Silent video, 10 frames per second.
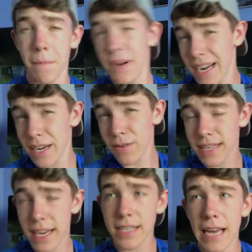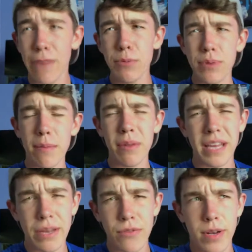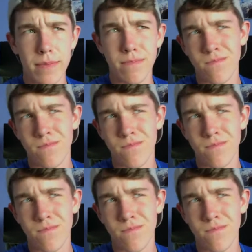But anyways, guys, I would probably give it